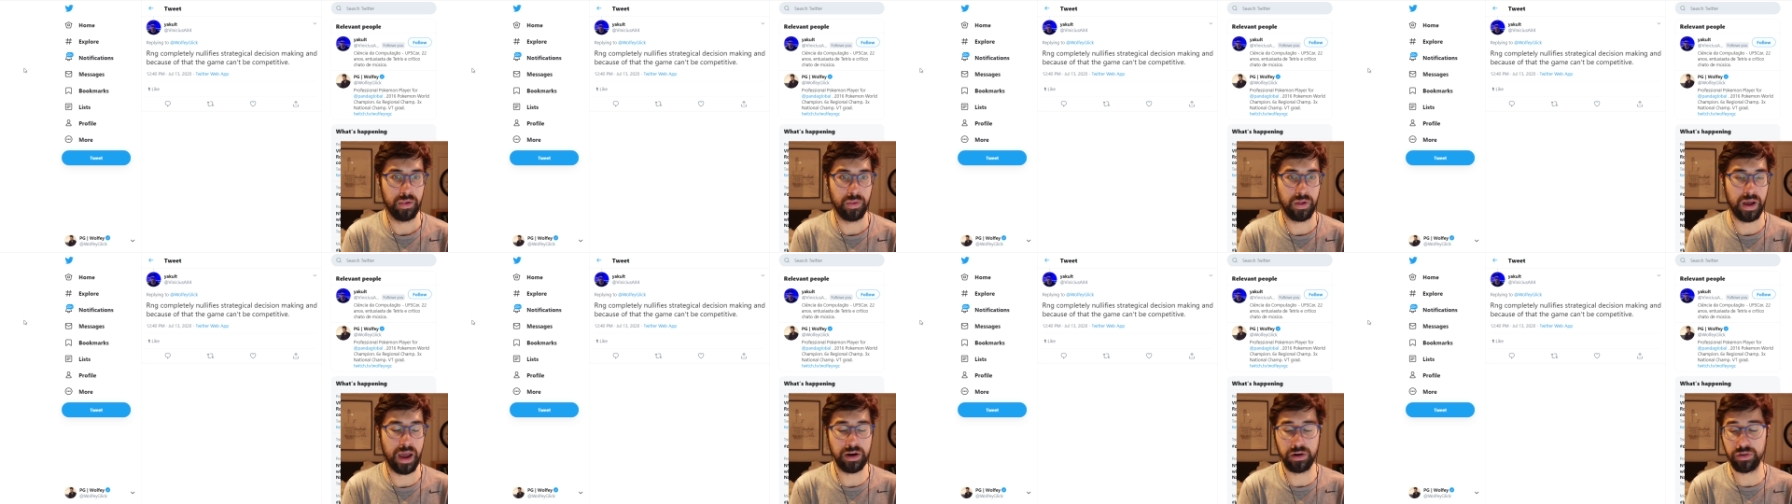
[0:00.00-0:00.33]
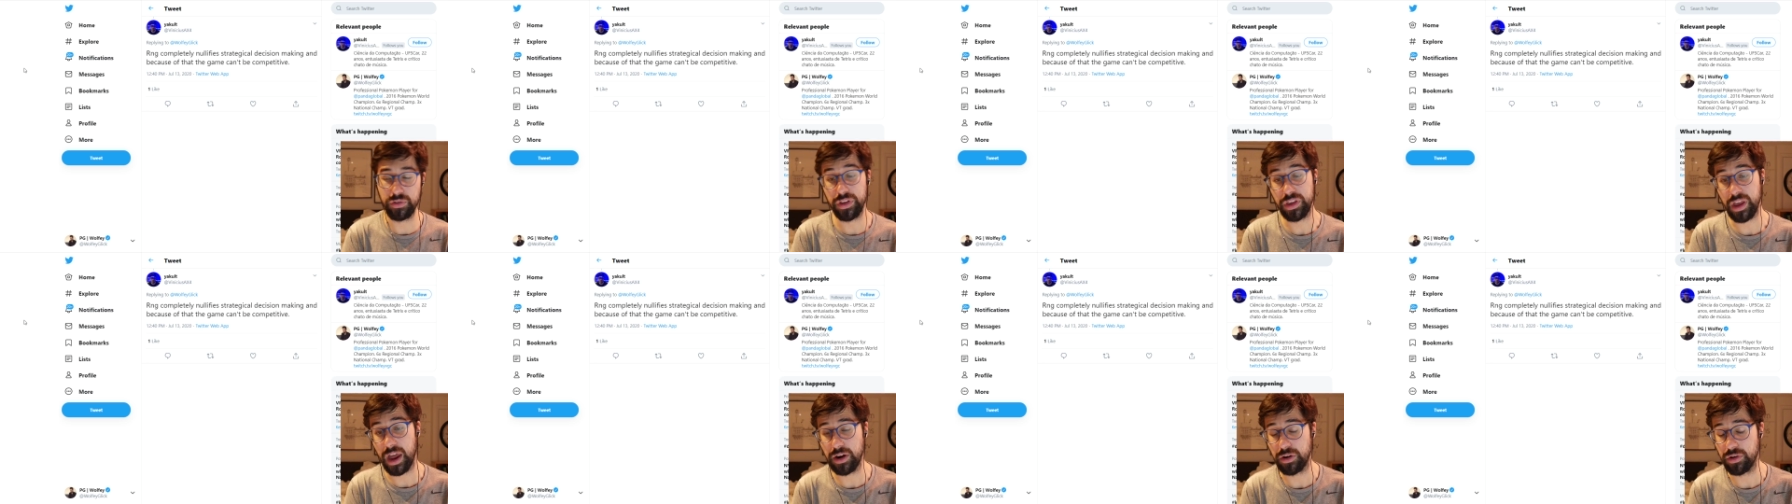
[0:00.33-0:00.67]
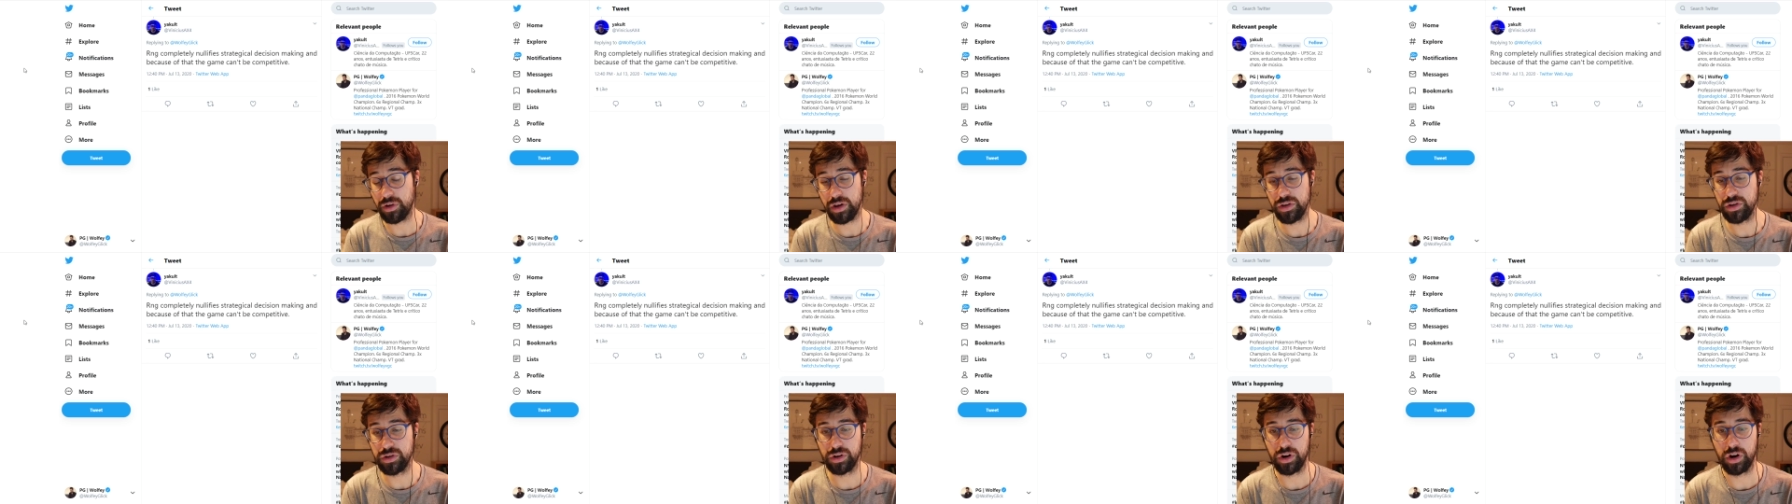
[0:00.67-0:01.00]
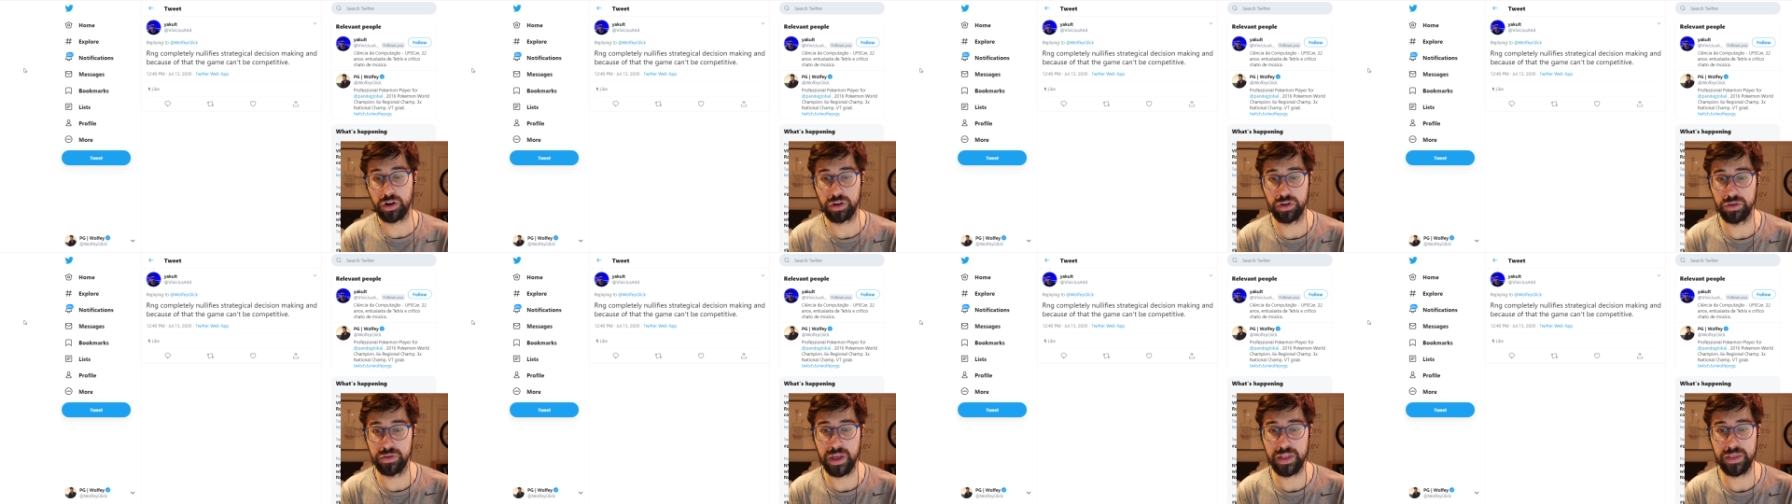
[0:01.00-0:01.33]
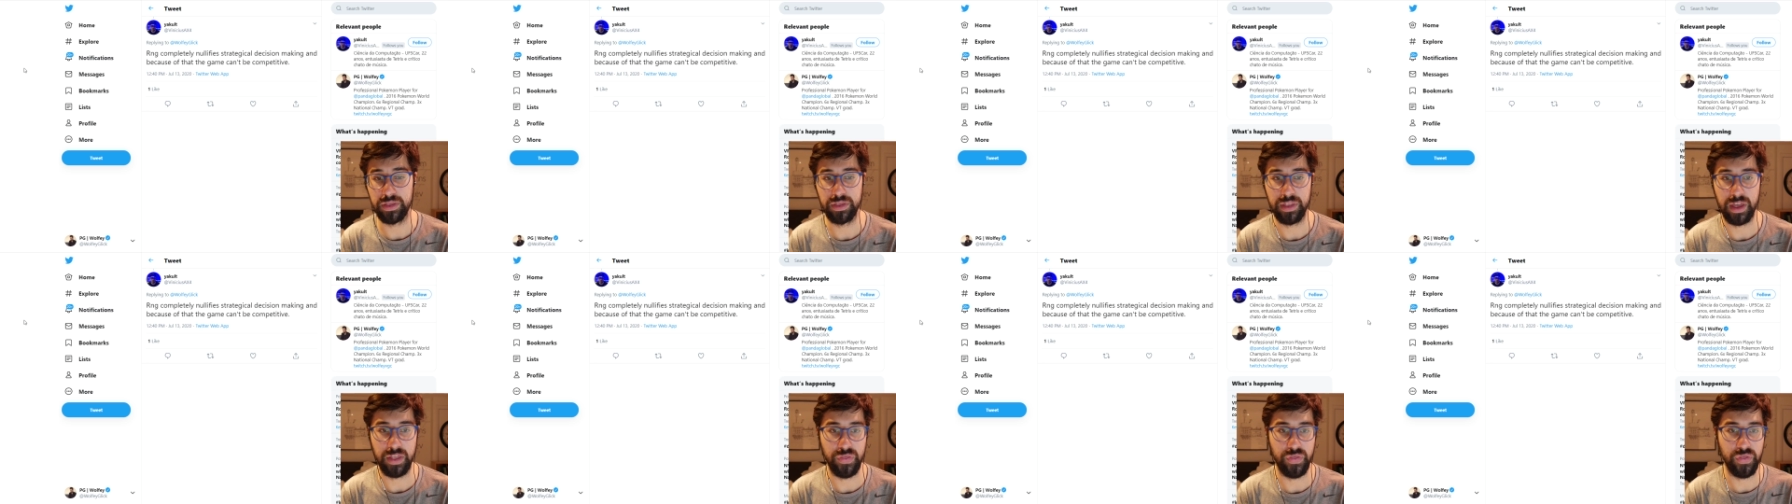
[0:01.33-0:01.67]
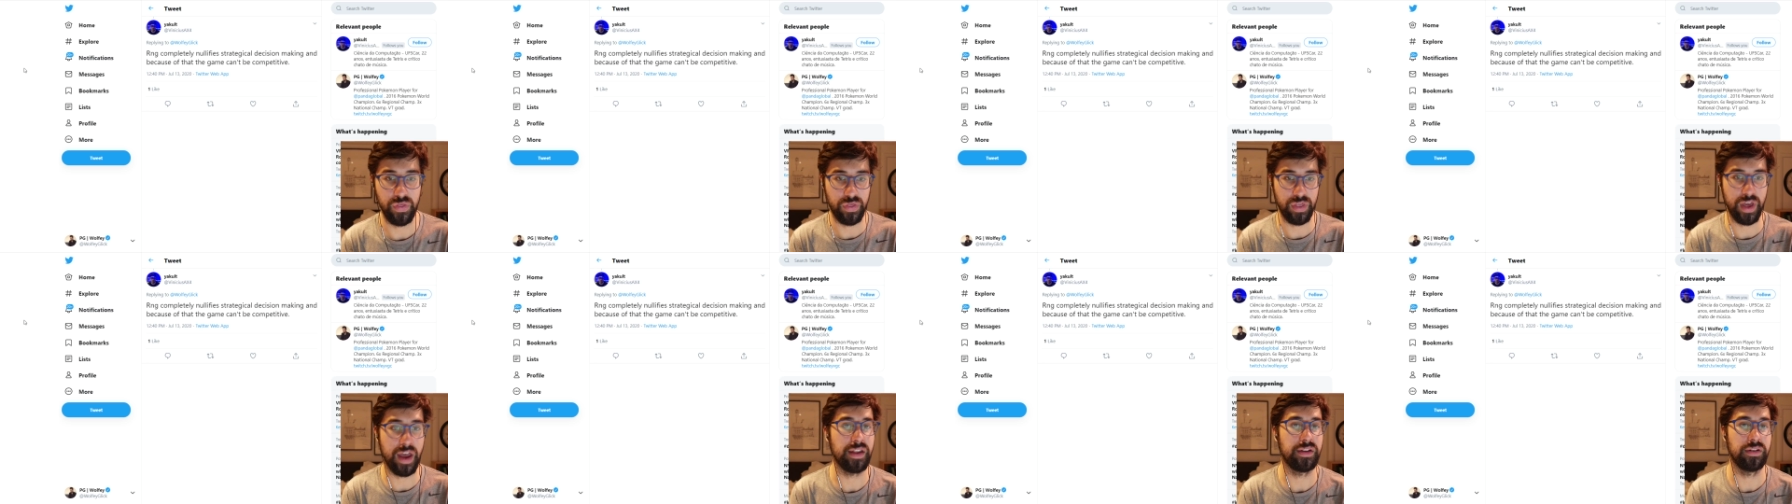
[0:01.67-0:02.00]
I don't think I don't know how you can argue that
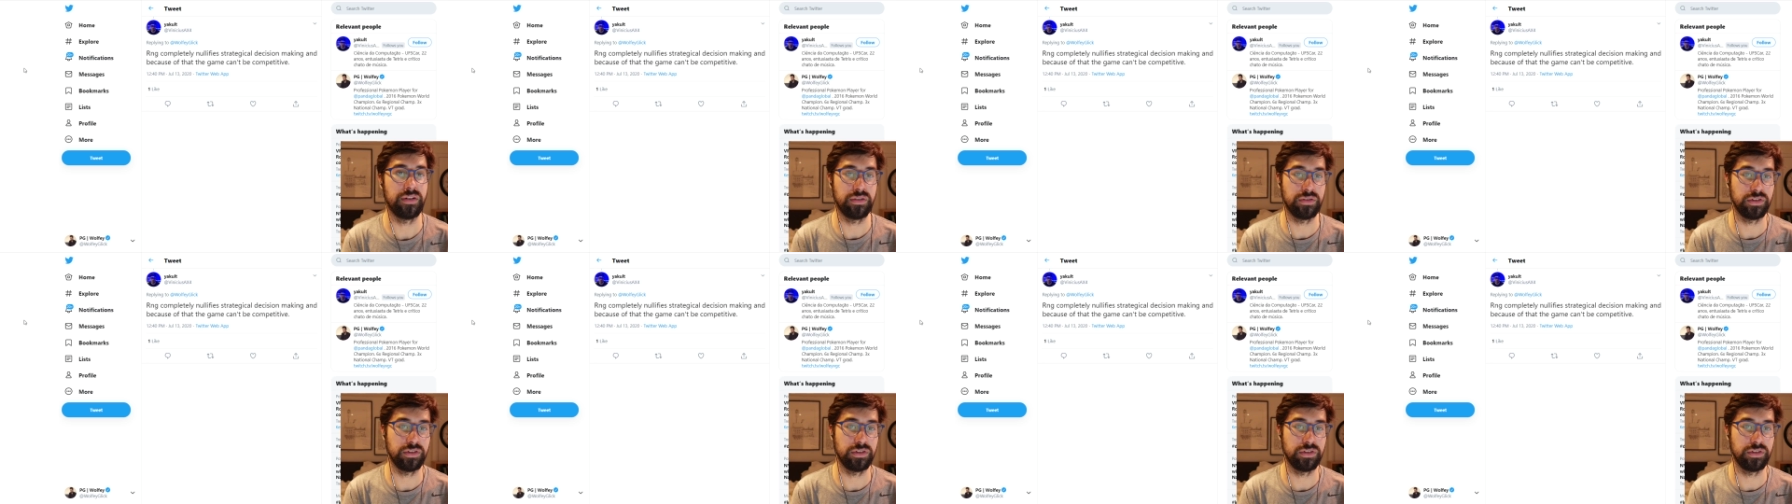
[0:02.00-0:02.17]
that that